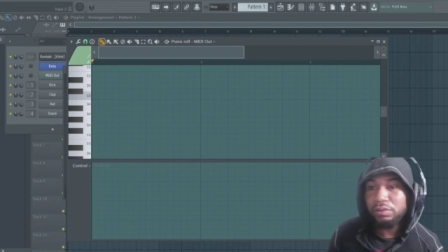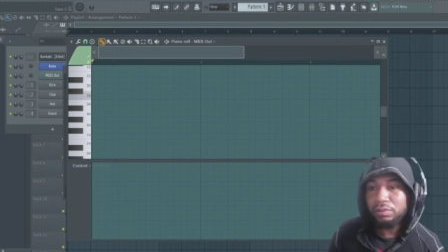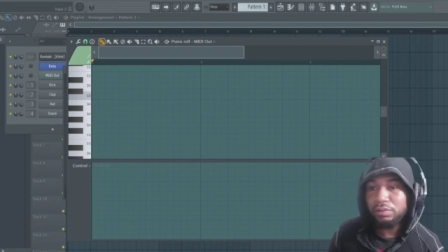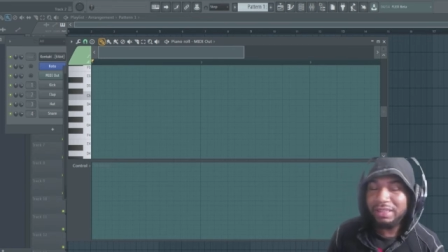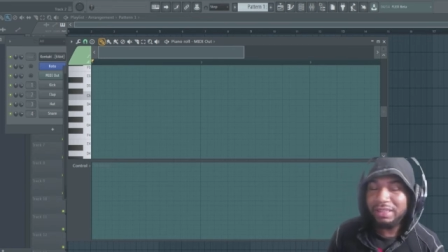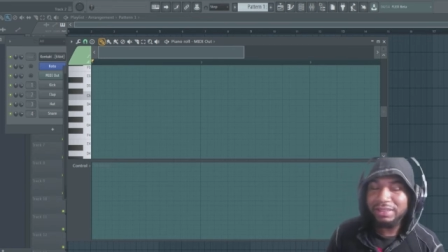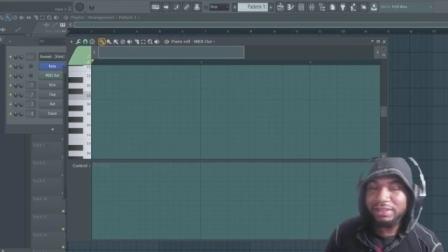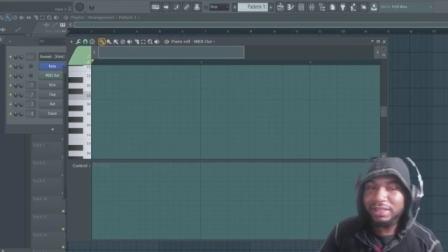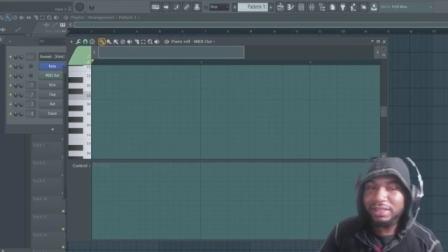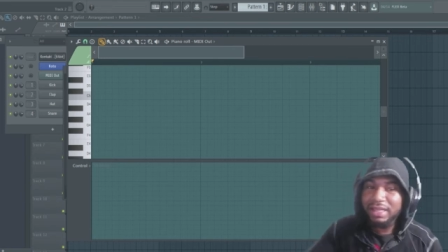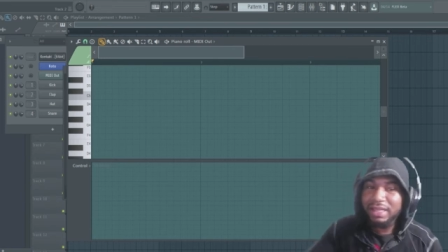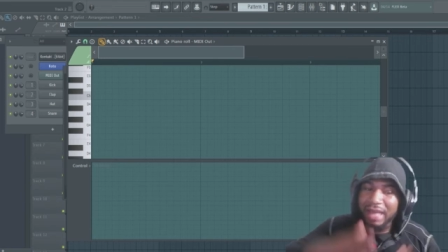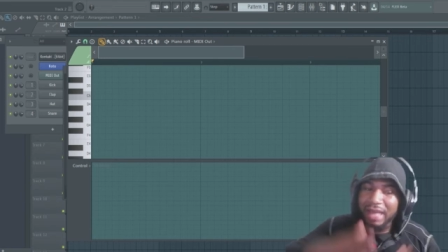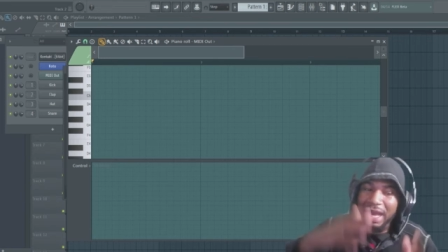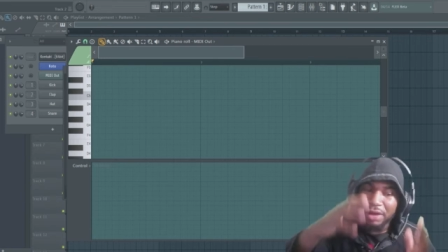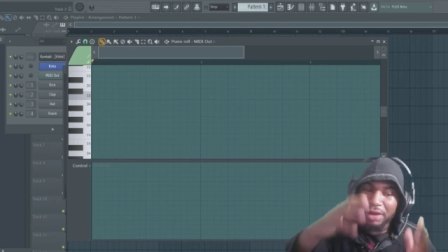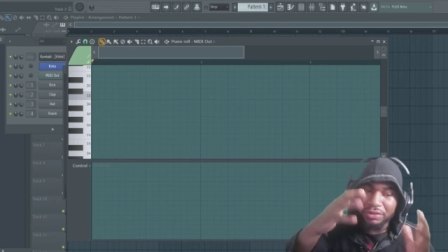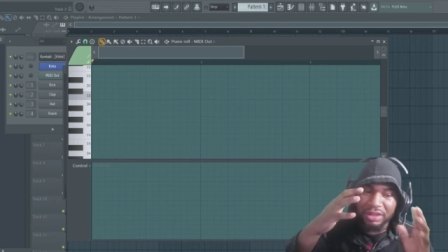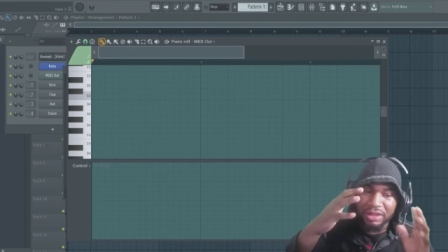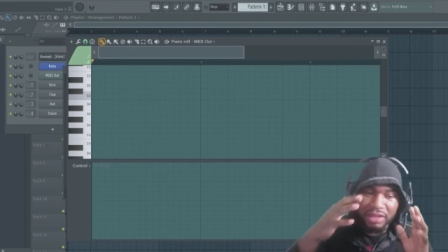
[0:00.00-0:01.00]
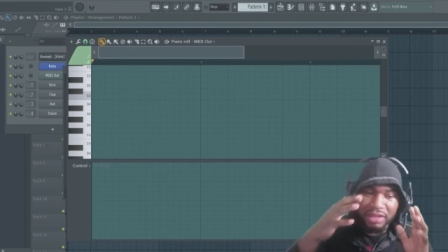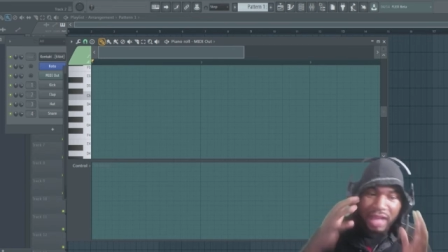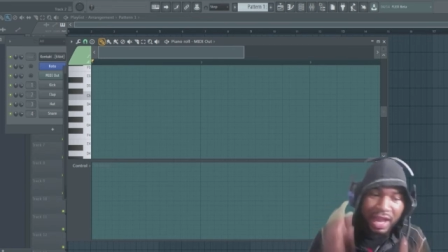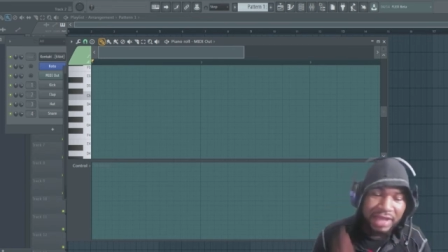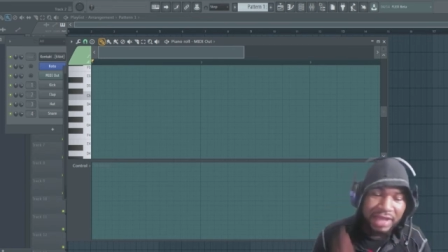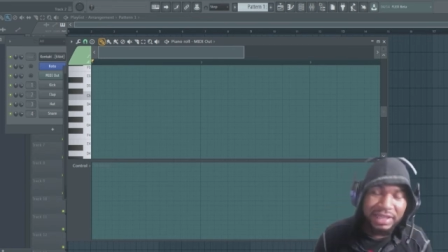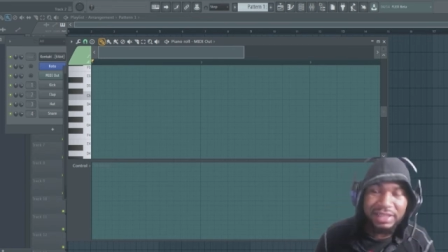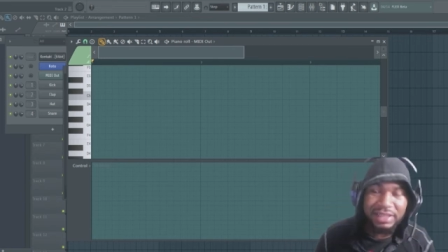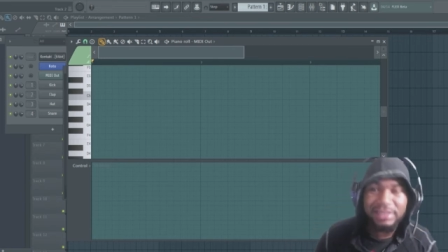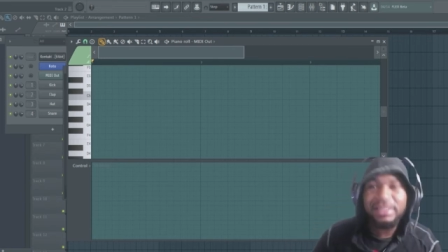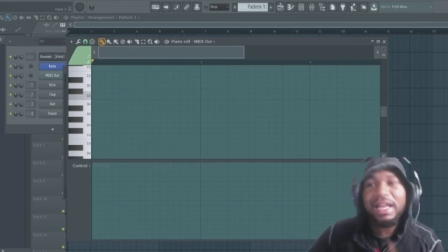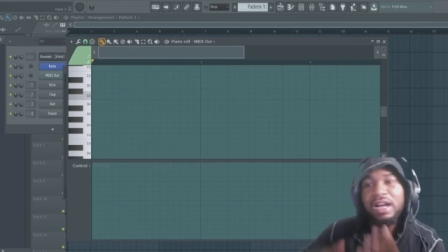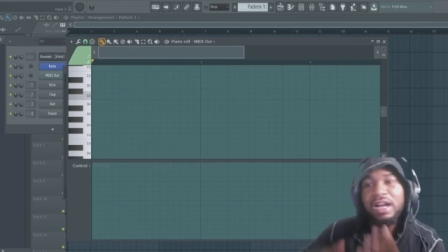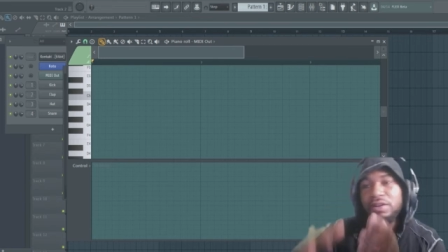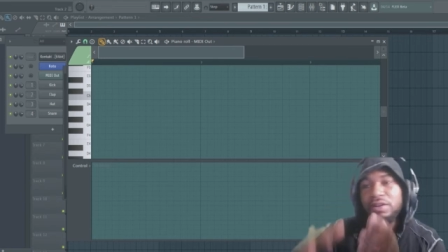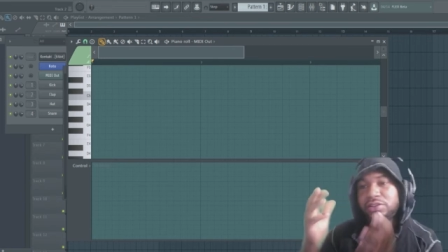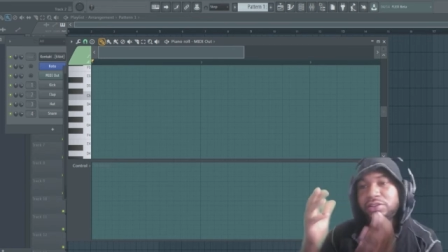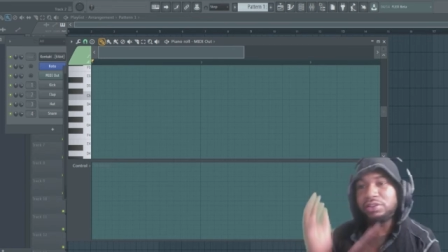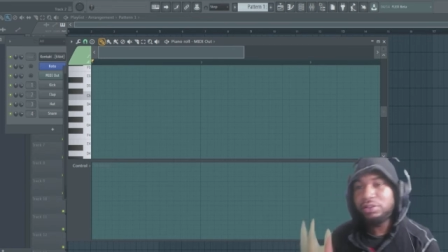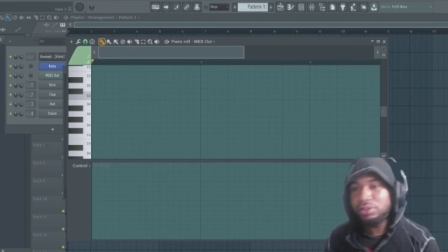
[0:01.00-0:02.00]
Let's just say how the 90s
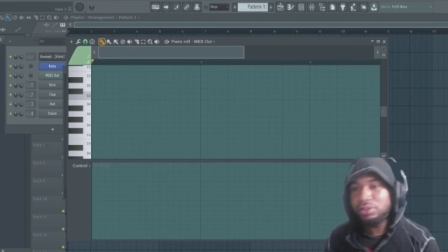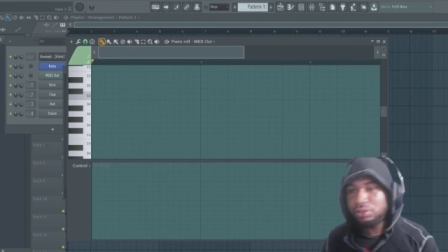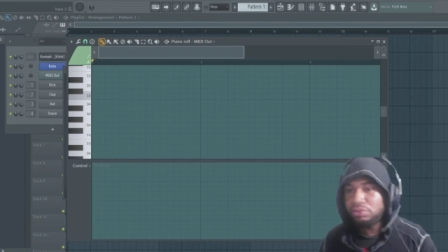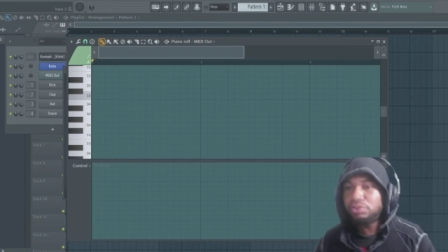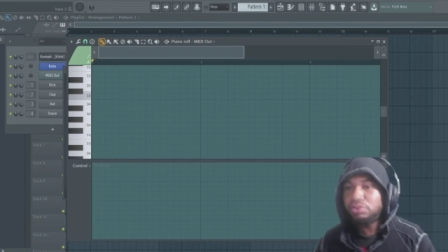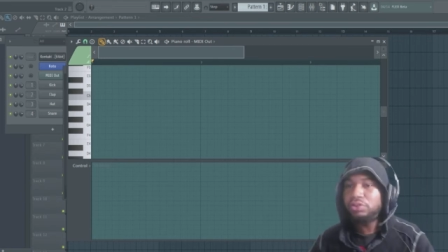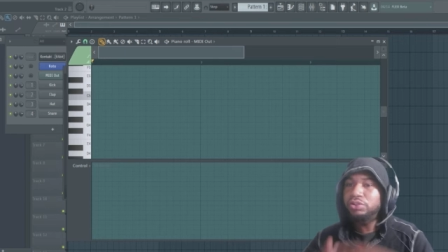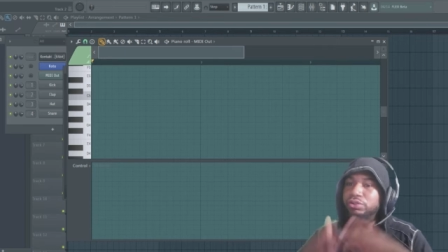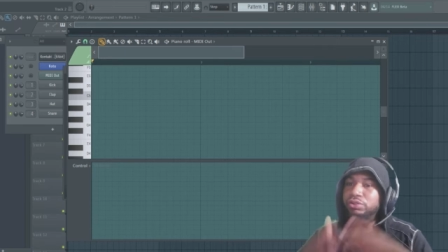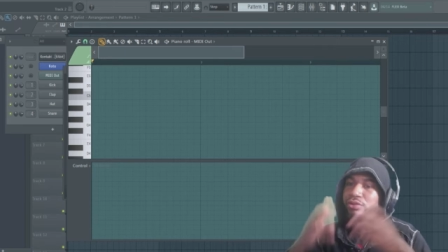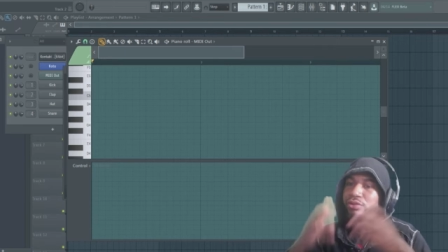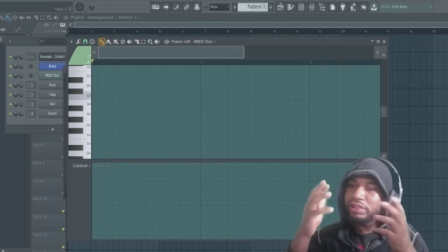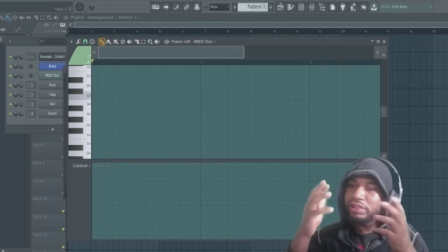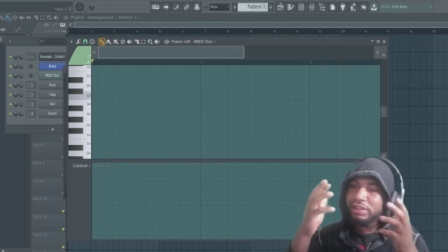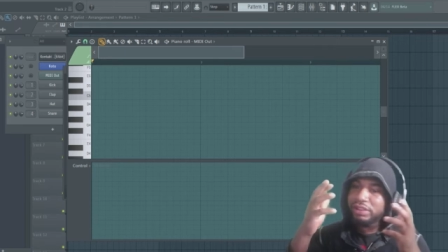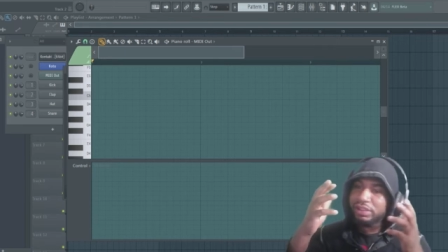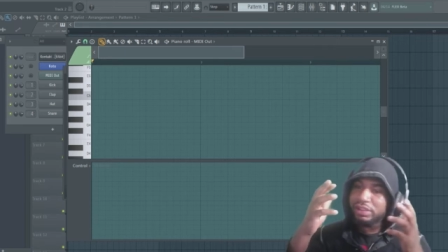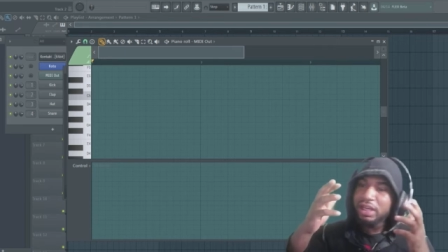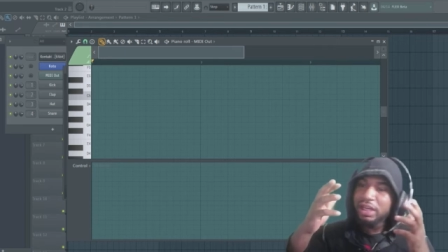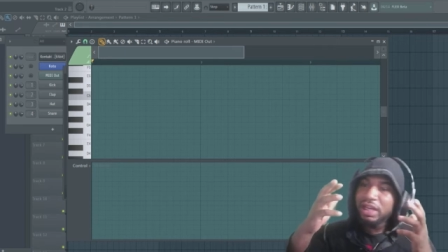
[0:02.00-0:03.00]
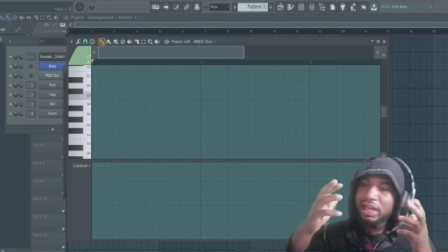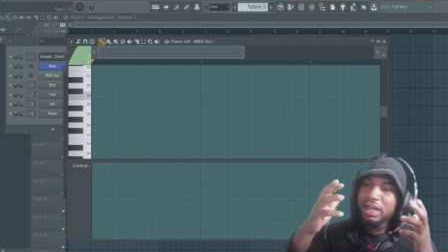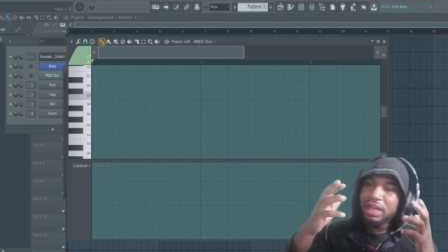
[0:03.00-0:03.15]
style used to, use these,